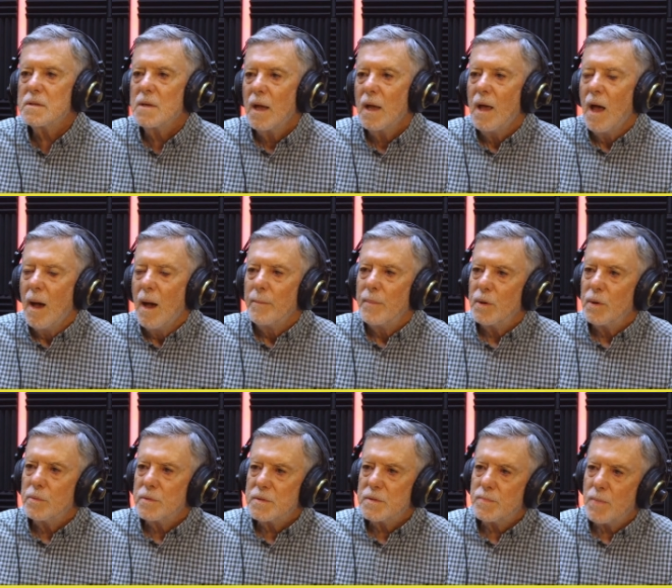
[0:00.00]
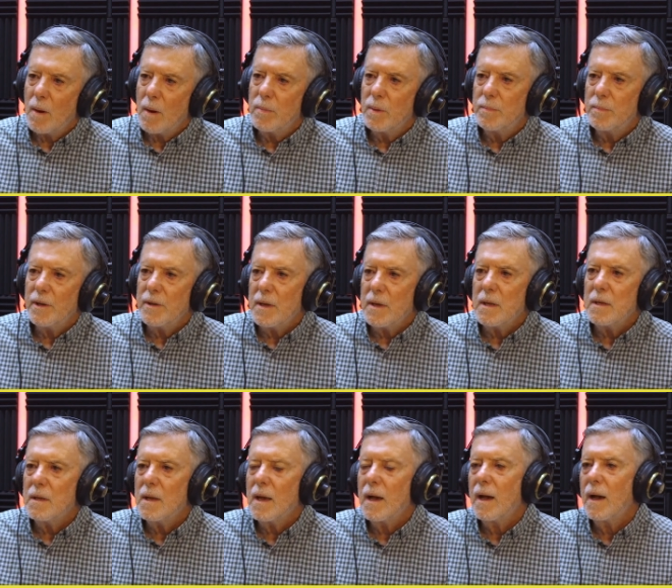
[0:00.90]
Mm. But it was
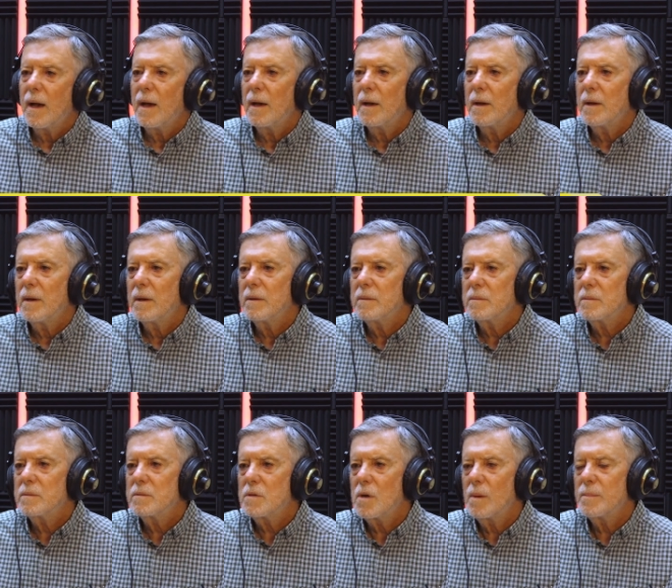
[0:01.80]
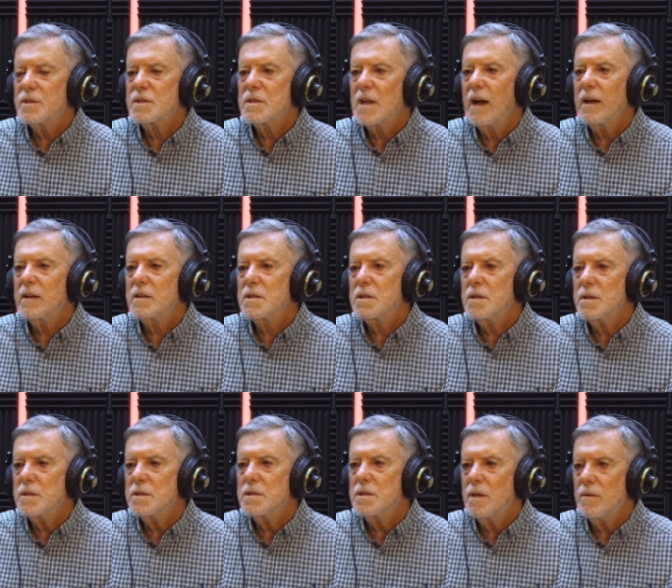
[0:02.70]
probably Thomas
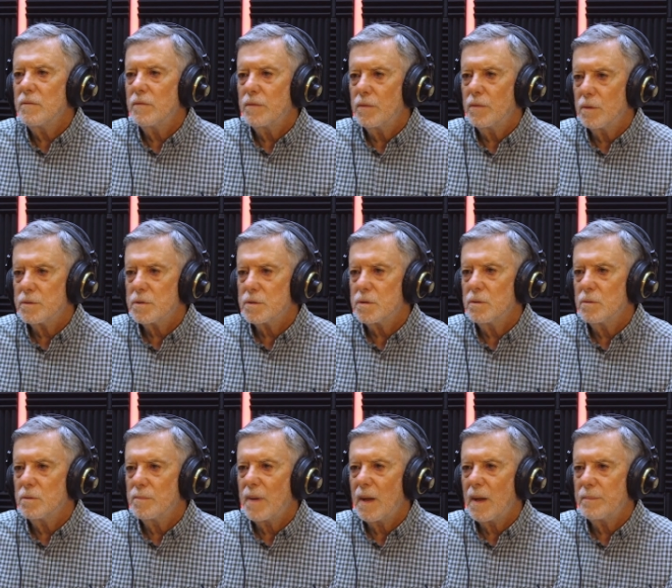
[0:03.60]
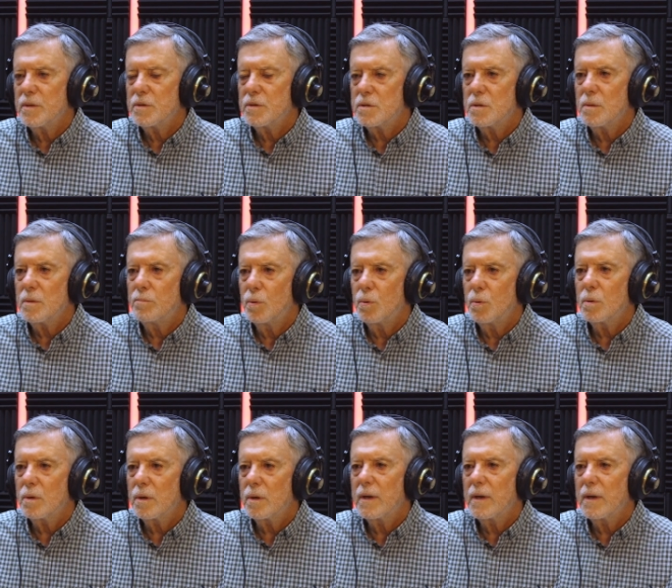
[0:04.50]
Huxley's influence, who published a book